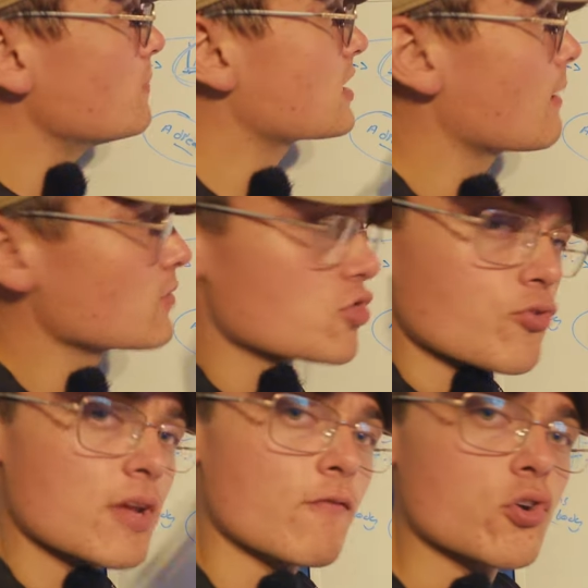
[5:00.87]
to become this
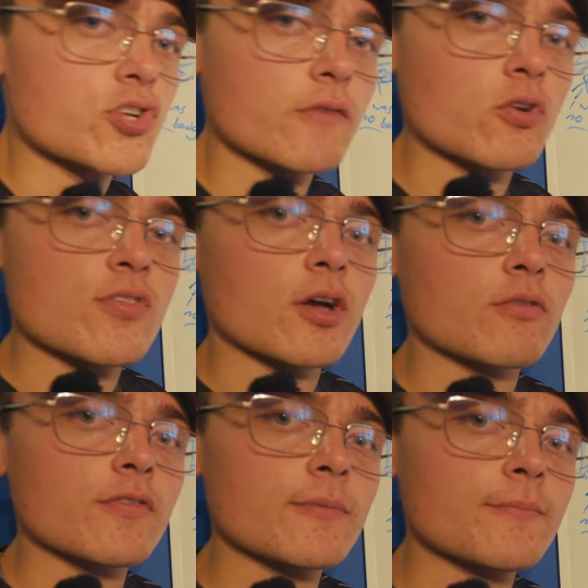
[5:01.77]
dream version of
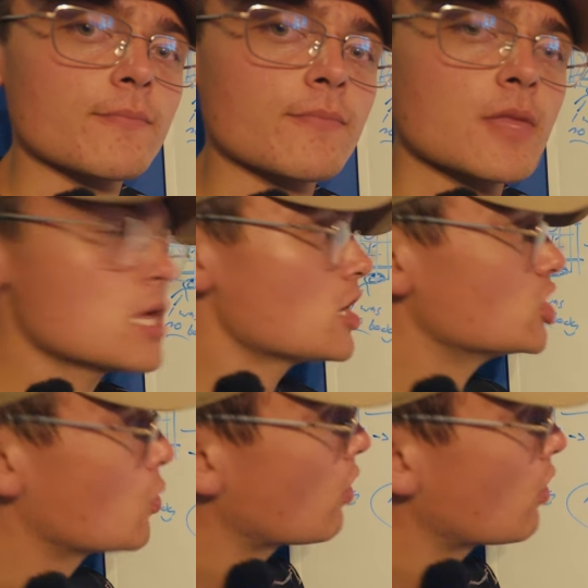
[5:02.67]
yourself. You